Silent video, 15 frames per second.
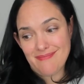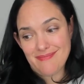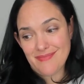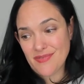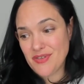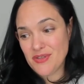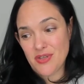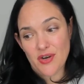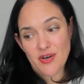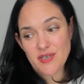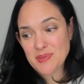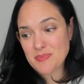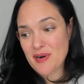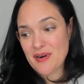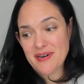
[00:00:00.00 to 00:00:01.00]
The
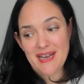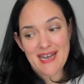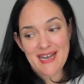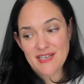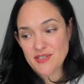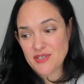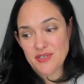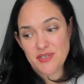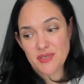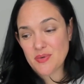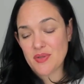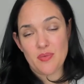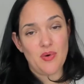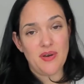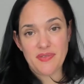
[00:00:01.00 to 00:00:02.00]
large part has to do
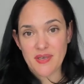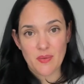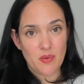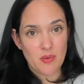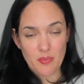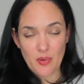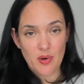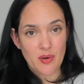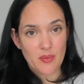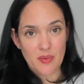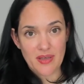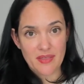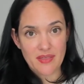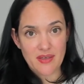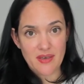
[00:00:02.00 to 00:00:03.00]
with what they were born
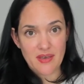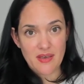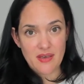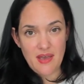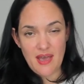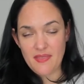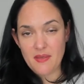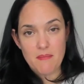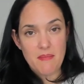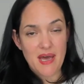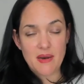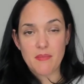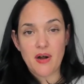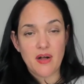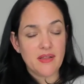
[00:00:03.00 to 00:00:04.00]
with and the
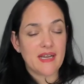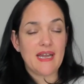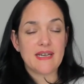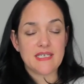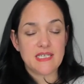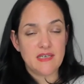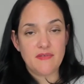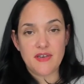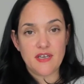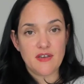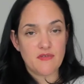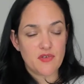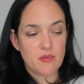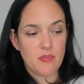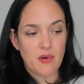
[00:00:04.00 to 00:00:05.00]
metabolic activity of
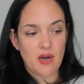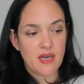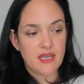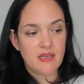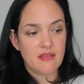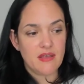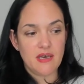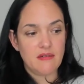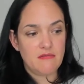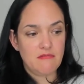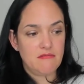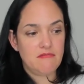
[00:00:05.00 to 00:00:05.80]
their body that,